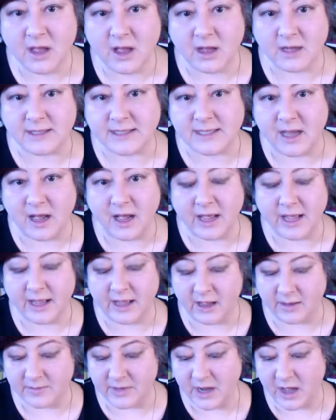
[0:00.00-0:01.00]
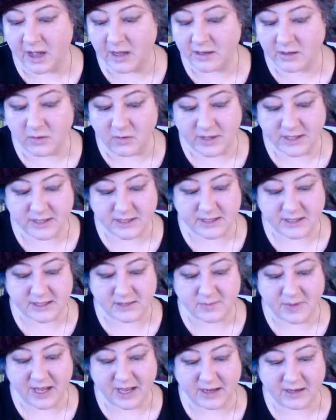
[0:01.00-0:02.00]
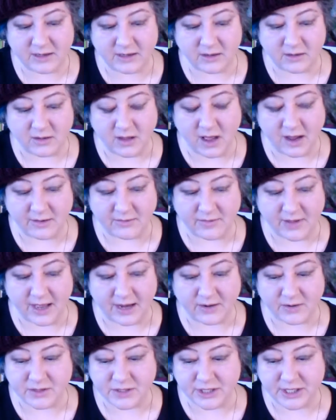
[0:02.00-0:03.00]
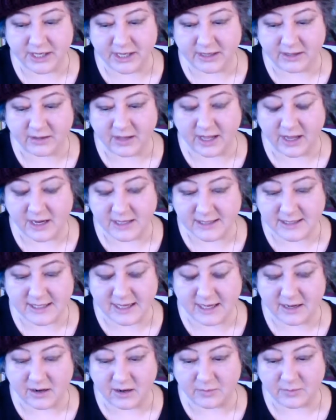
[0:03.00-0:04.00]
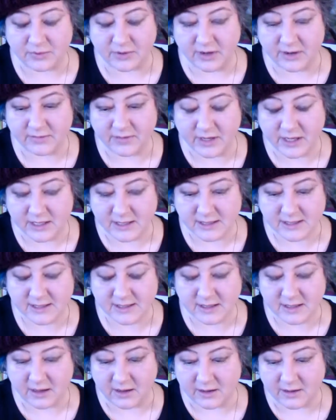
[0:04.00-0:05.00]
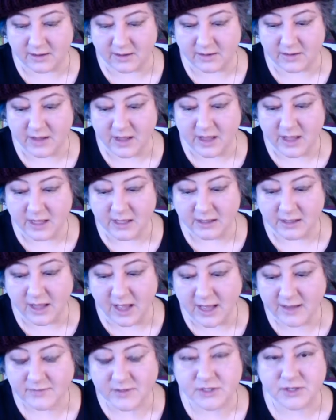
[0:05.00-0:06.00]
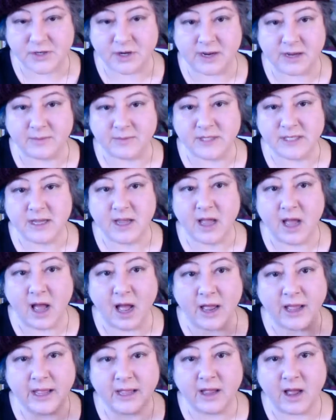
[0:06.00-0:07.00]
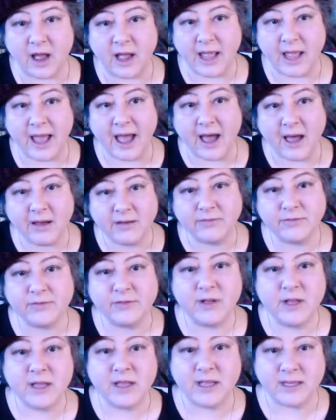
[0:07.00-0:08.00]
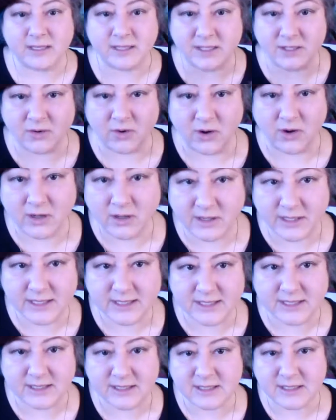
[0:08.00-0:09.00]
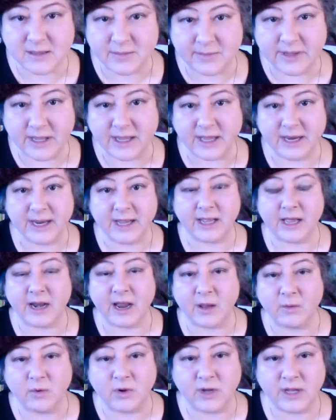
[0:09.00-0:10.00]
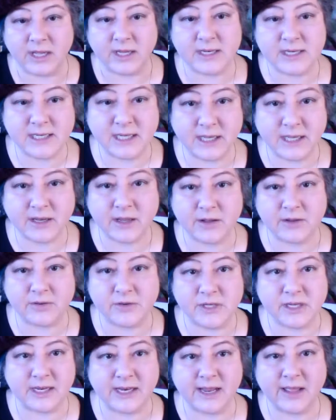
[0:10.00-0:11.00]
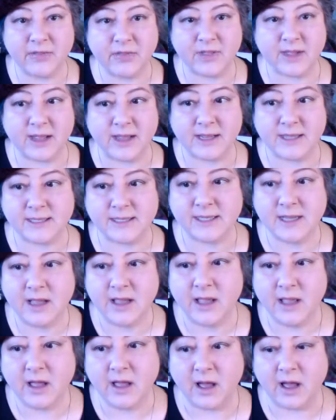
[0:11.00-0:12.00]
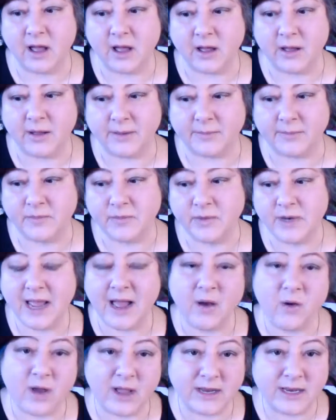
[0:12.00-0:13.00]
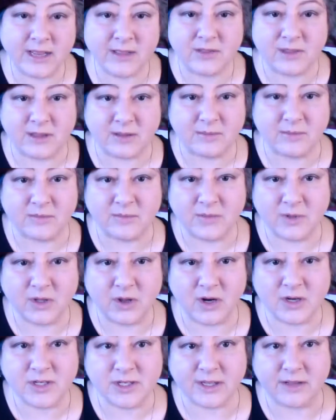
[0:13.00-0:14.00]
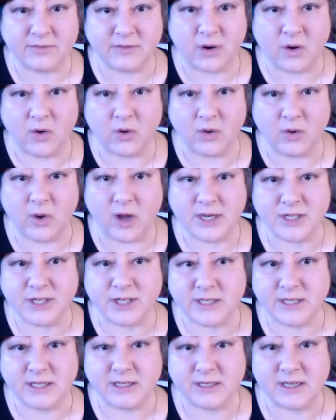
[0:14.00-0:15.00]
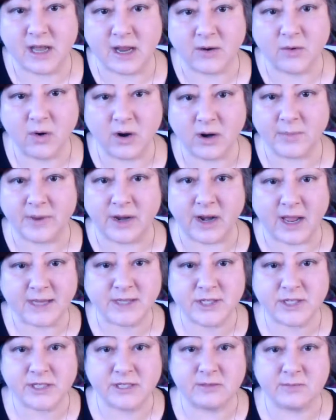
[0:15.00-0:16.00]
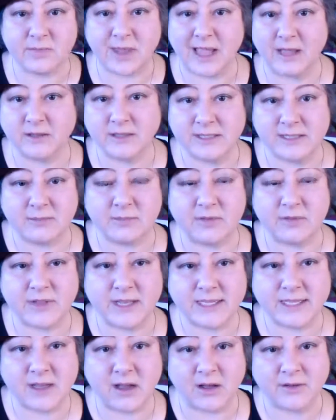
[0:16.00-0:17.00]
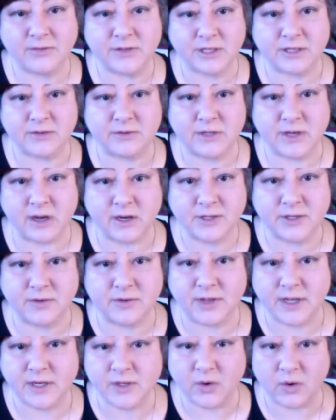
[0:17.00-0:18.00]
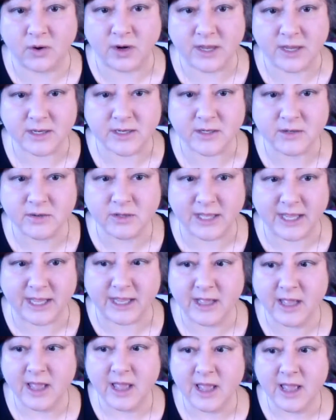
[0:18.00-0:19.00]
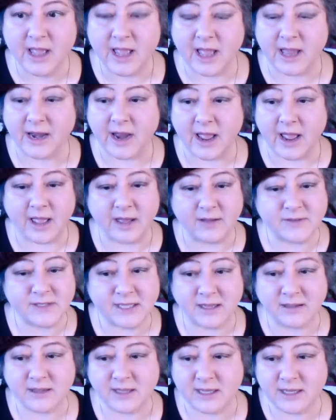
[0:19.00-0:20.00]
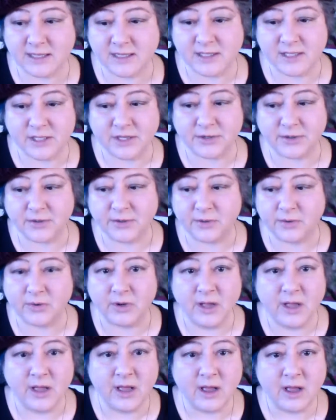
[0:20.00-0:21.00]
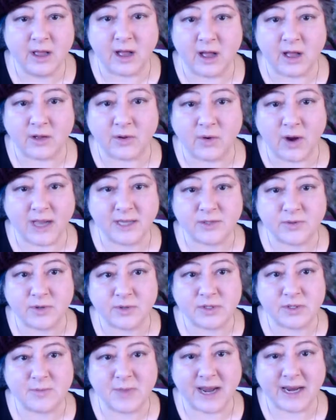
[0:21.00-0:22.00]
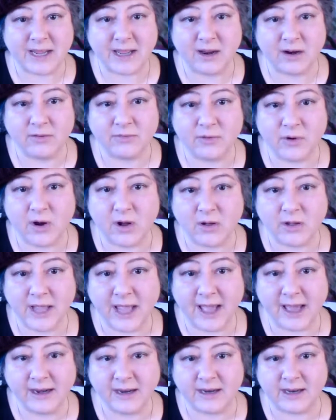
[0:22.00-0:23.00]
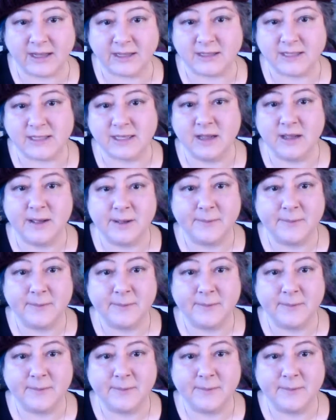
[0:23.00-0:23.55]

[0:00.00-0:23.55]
is I am not going to spend a lot of energy, like I said on previous live streams. I have historically since the beginning, and I will continue to knit these. Now I knit them largely for wholewashington.org, but I just mailed some of these off to Dr. Victoria Dooley, and I have sent these to grassroots Medicare for All candidates.